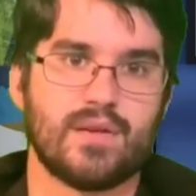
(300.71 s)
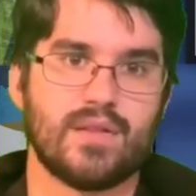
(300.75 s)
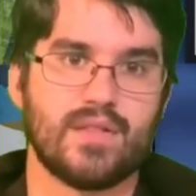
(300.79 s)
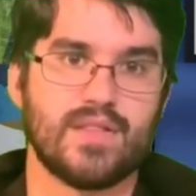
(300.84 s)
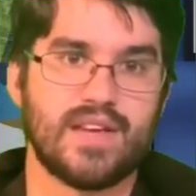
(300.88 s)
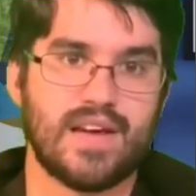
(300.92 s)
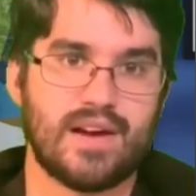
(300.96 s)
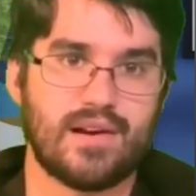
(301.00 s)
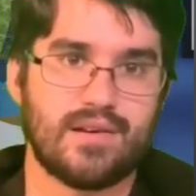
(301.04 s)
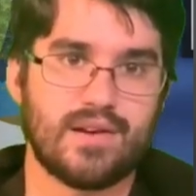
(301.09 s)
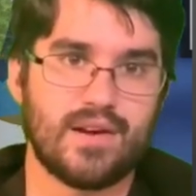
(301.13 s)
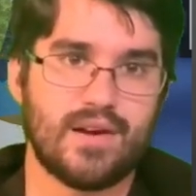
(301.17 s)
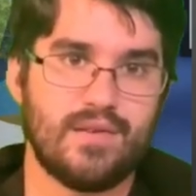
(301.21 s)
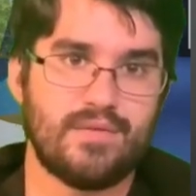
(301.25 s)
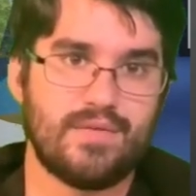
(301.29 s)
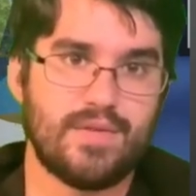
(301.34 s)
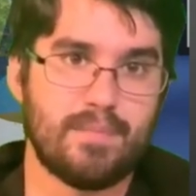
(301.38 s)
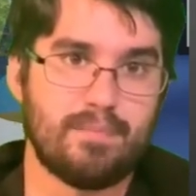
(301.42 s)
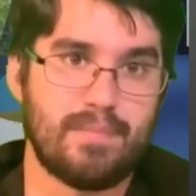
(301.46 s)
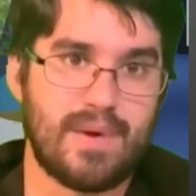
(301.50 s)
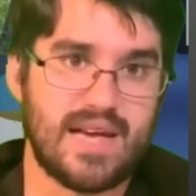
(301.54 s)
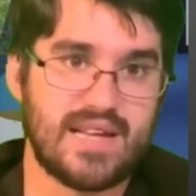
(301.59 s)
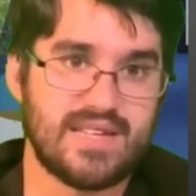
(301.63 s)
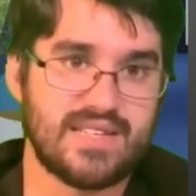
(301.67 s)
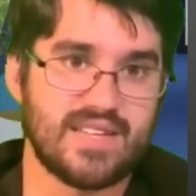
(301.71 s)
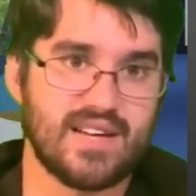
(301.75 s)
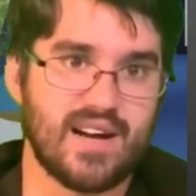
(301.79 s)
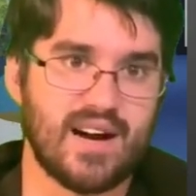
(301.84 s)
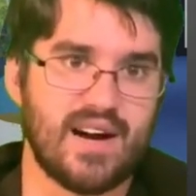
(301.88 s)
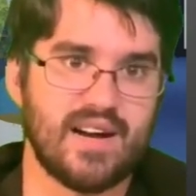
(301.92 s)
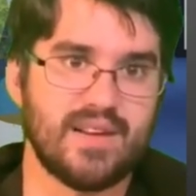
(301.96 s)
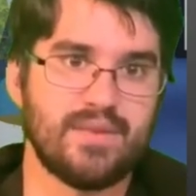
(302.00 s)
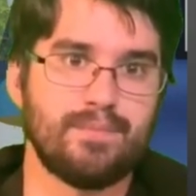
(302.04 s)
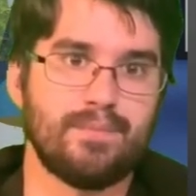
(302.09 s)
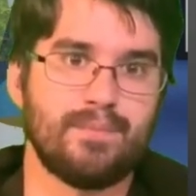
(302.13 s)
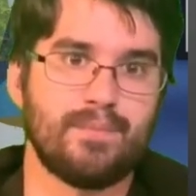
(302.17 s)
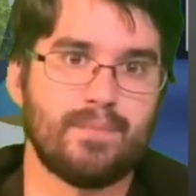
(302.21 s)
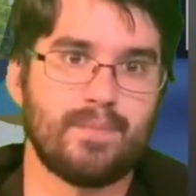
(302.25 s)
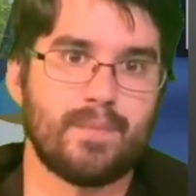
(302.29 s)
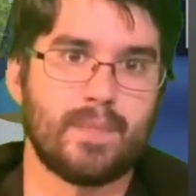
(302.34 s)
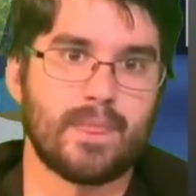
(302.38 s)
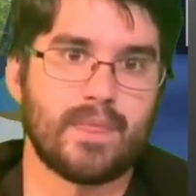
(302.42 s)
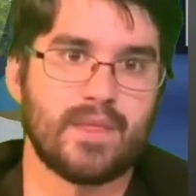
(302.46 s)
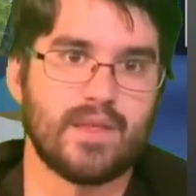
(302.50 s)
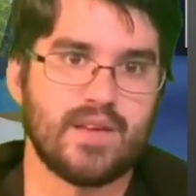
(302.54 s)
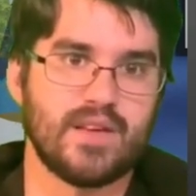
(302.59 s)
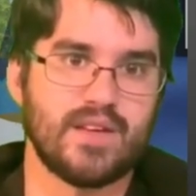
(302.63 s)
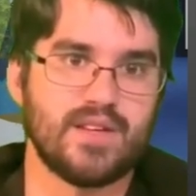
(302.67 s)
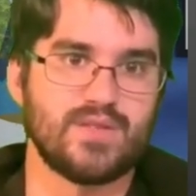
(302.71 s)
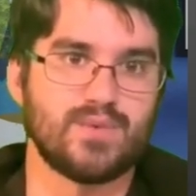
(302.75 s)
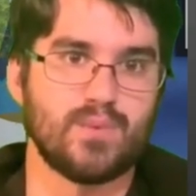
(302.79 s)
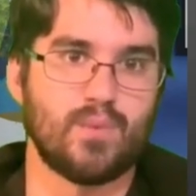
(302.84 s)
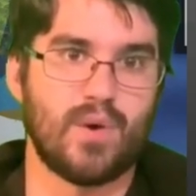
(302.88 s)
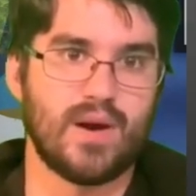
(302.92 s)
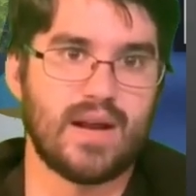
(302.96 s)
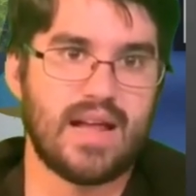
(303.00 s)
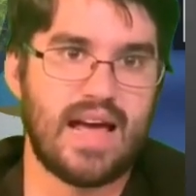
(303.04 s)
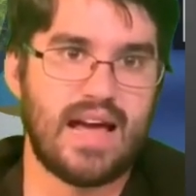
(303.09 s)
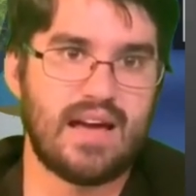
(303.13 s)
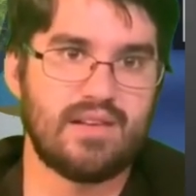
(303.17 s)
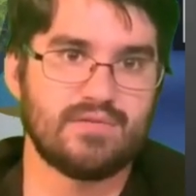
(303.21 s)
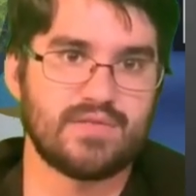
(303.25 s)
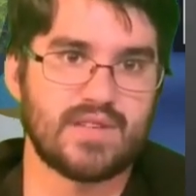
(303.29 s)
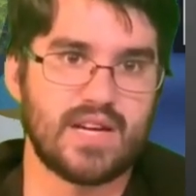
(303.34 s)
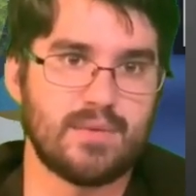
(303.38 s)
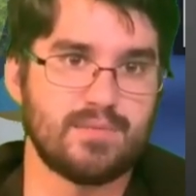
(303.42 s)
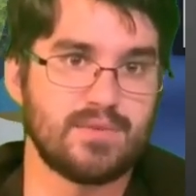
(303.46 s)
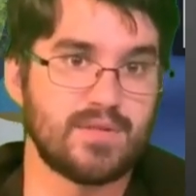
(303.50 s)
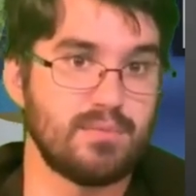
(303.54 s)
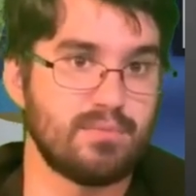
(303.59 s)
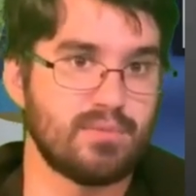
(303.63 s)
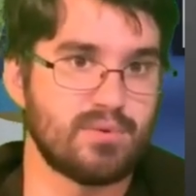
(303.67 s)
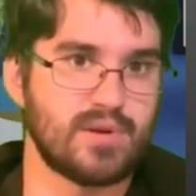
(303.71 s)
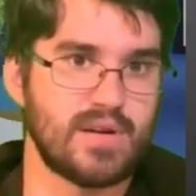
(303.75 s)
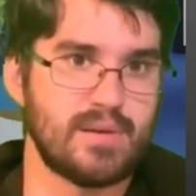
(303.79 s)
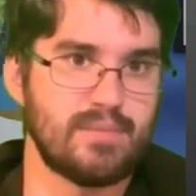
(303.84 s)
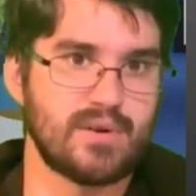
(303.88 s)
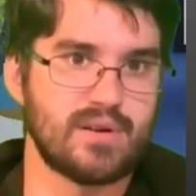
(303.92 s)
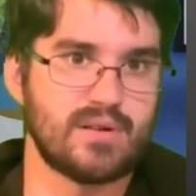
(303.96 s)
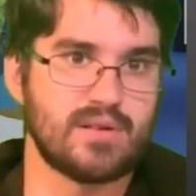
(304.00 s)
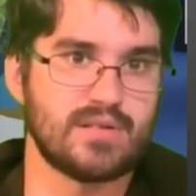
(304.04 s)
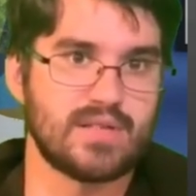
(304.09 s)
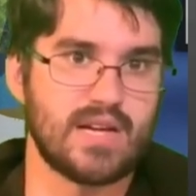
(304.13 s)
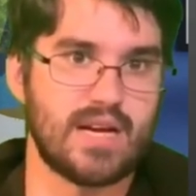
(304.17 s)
The area of the pentagon is 1/2 times the perimeter